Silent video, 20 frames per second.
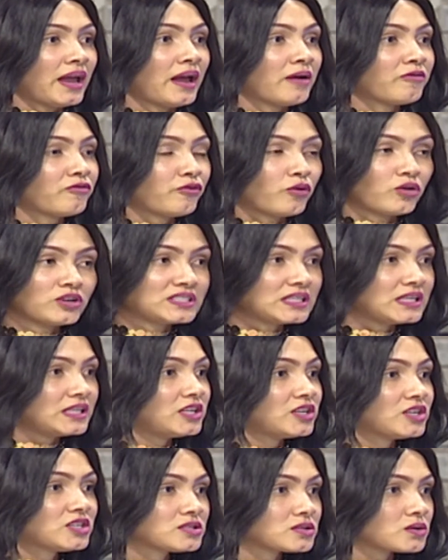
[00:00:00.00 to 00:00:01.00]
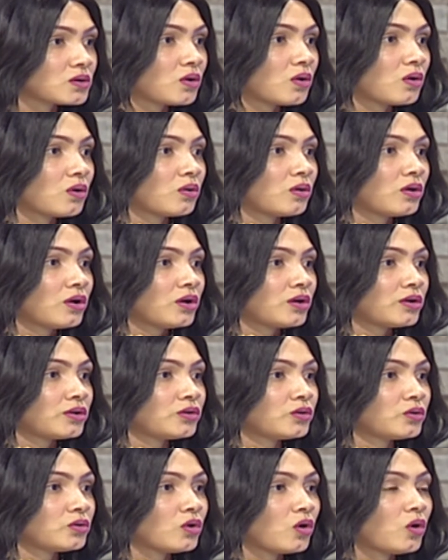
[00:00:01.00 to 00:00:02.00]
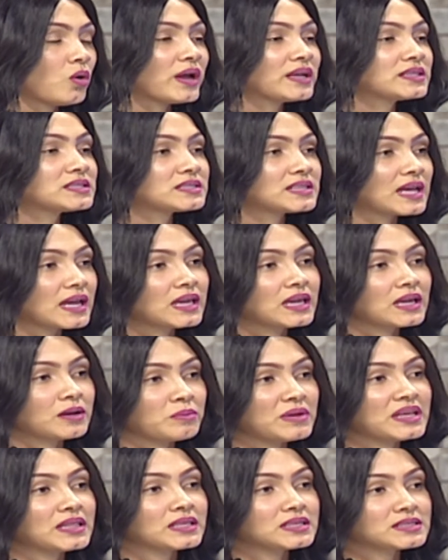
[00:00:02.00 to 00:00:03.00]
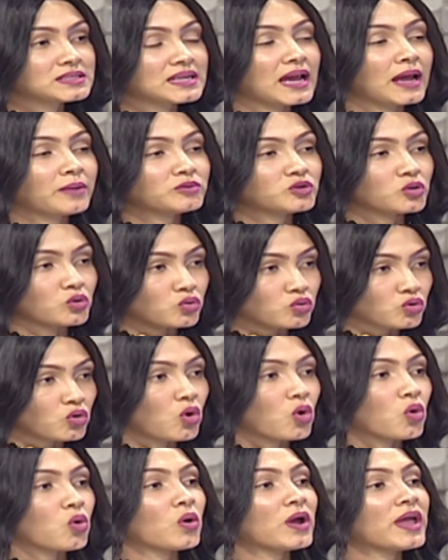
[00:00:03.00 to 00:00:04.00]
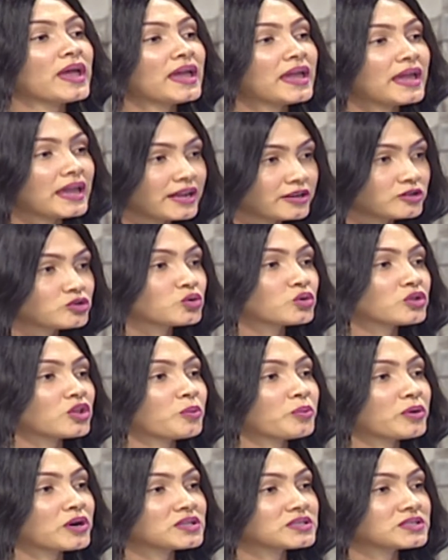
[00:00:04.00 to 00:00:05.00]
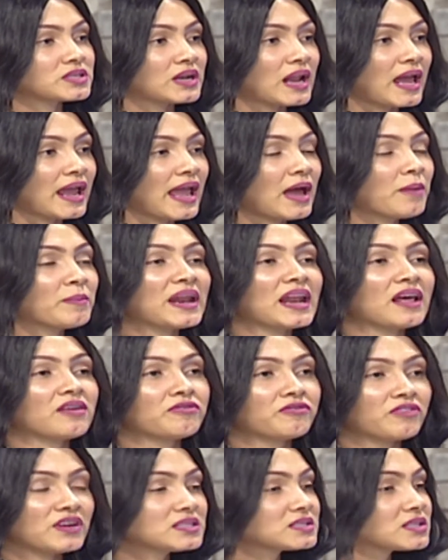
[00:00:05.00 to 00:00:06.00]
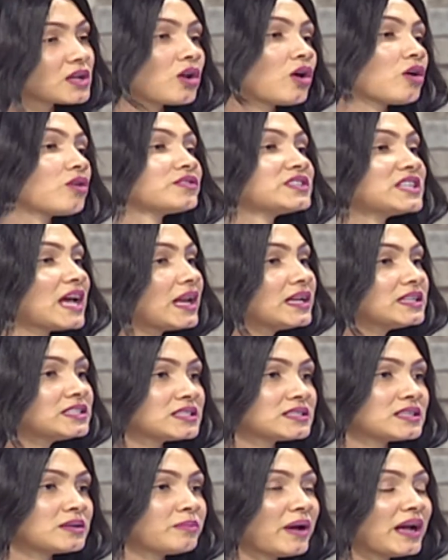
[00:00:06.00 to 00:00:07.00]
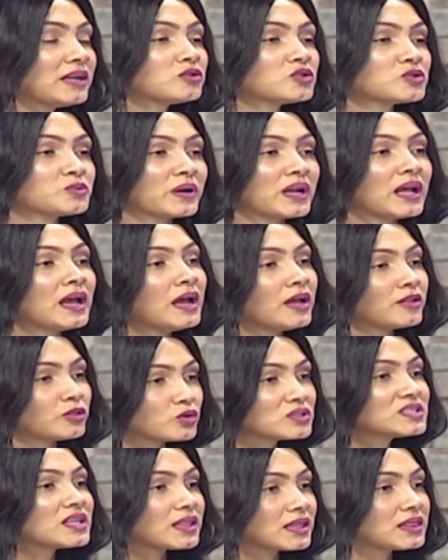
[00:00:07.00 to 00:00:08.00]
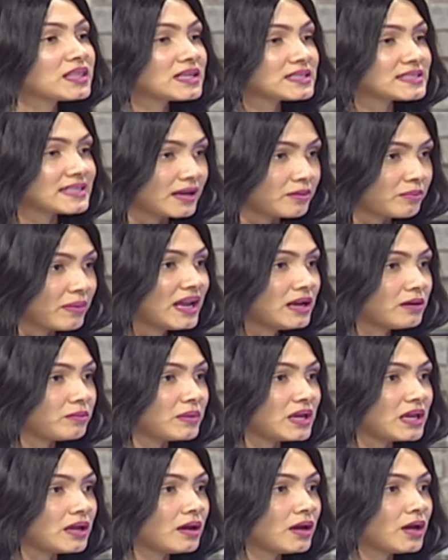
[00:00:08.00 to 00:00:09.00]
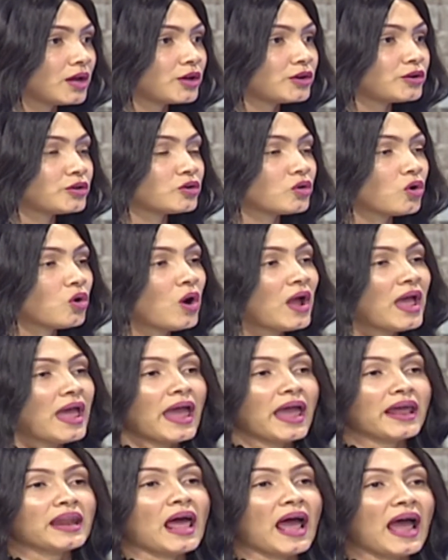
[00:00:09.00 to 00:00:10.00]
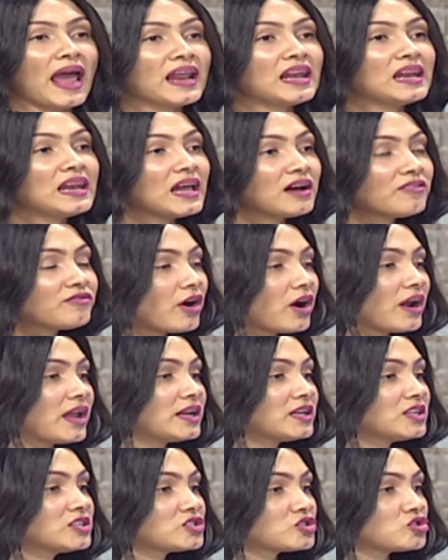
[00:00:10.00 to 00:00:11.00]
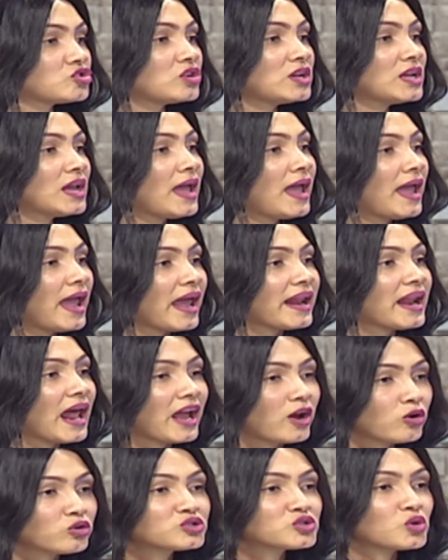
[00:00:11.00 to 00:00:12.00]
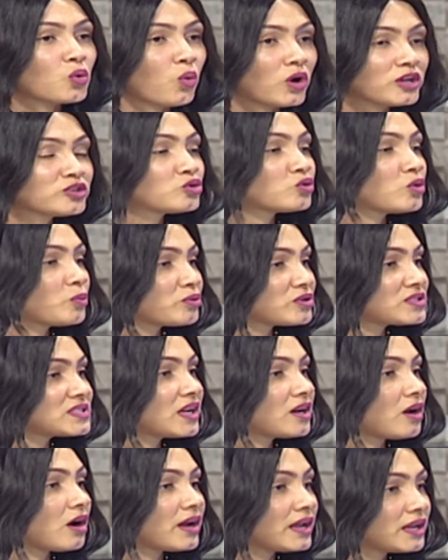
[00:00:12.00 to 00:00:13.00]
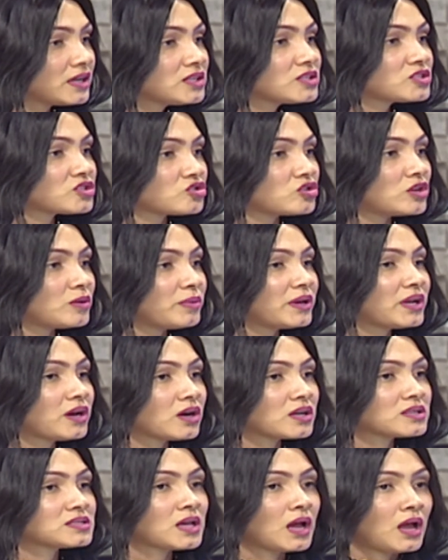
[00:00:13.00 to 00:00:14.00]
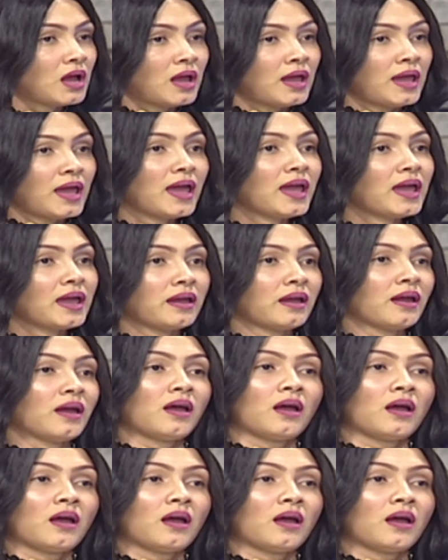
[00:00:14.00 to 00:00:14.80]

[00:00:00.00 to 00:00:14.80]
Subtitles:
14 years ago. Wow. You know, it's taken me this time to grow into the person I am. And I faced a lot of challenges and battles, but those are the things that made me, you know? And I love our industry, and I also want to represent our industry because, hey,